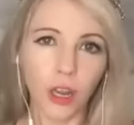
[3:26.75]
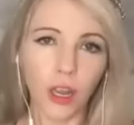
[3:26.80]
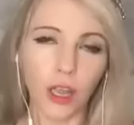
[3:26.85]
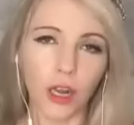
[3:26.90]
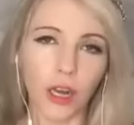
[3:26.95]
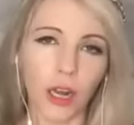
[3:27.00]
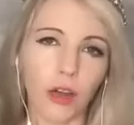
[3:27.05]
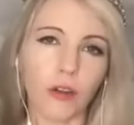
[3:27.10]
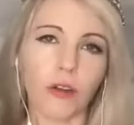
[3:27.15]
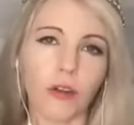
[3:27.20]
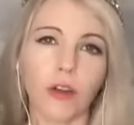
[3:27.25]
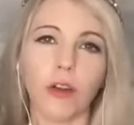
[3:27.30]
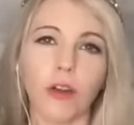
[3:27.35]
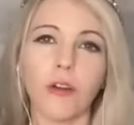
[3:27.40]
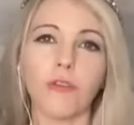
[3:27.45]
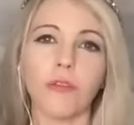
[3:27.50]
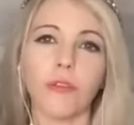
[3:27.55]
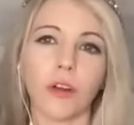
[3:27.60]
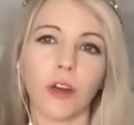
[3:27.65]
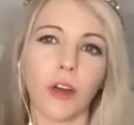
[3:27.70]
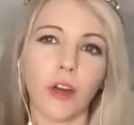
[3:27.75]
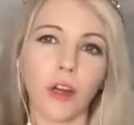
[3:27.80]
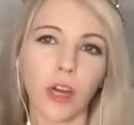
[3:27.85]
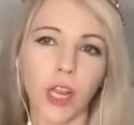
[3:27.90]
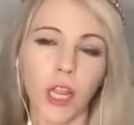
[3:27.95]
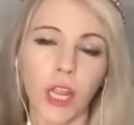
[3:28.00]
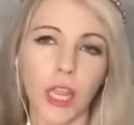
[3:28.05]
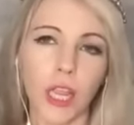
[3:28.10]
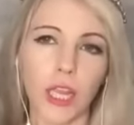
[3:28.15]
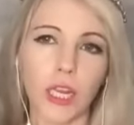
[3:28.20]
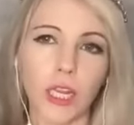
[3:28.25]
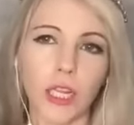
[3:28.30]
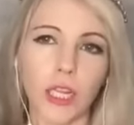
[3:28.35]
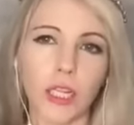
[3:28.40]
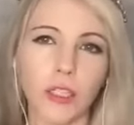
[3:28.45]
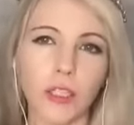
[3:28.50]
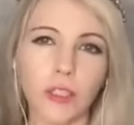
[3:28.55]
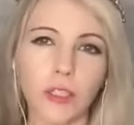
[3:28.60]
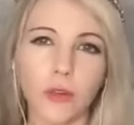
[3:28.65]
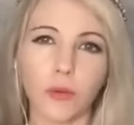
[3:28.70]
and how covert it
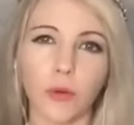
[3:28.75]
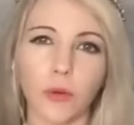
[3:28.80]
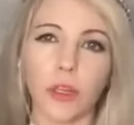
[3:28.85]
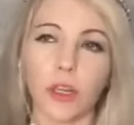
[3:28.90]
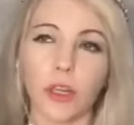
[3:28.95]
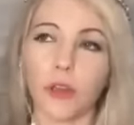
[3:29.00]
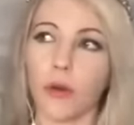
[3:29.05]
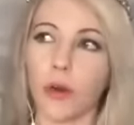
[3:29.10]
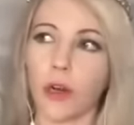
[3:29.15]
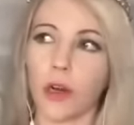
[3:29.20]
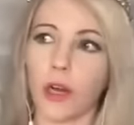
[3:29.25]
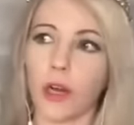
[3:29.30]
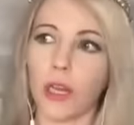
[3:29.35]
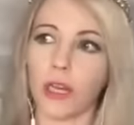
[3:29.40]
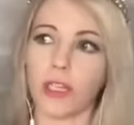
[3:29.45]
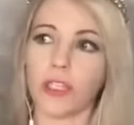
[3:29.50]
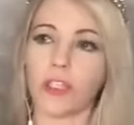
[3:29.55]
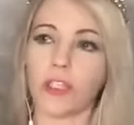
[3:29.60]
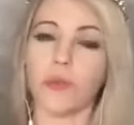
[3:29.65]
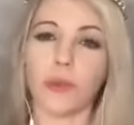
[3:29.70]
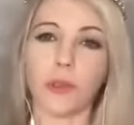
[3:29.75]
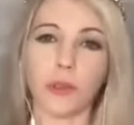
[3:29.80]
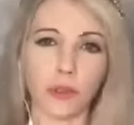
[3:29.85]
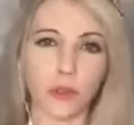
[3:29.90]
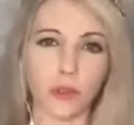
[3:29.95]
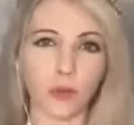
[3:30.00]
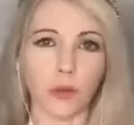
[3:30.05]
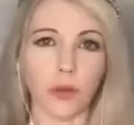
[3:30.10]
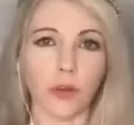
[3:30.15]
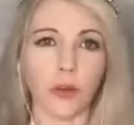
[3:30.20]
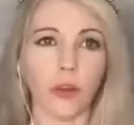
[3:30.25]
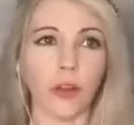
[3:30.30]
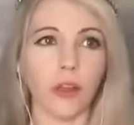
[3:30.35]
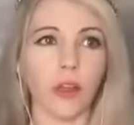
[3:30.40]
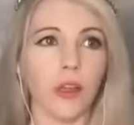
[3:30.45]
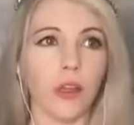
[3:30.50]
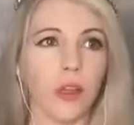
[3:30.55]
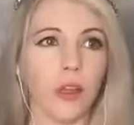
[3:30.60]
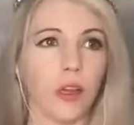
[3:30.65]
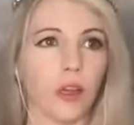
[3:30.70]
is when you are in spiritual